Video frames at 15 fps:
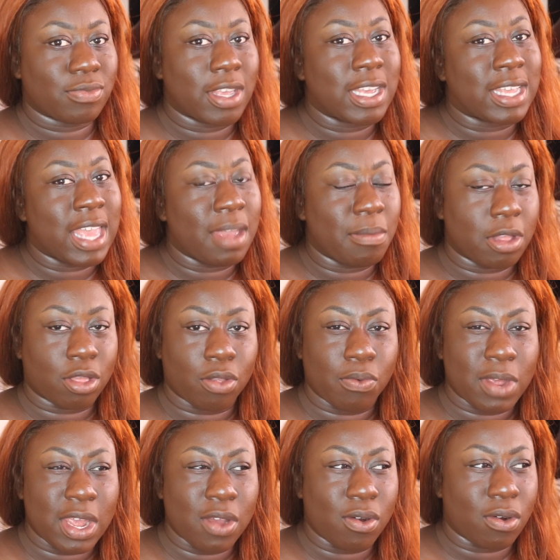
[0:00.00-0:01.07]
It came in
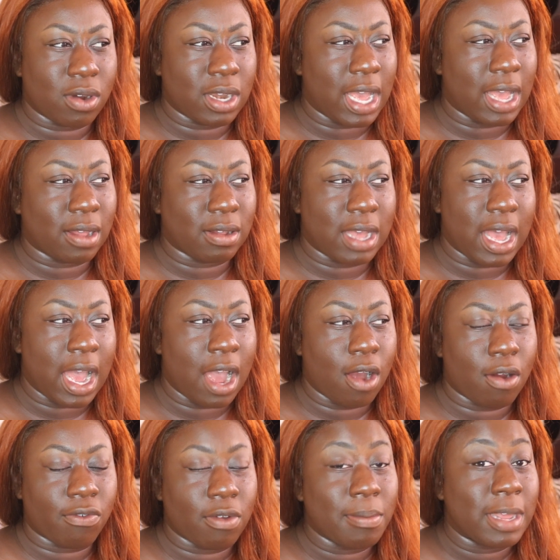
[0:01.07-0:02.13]
3 or
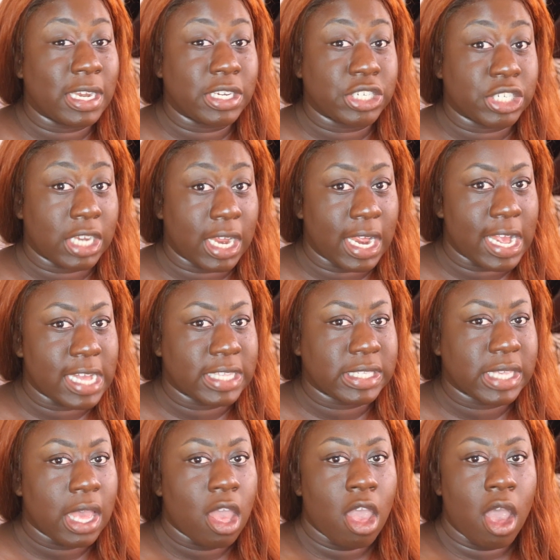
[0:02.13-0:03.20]
however many shades,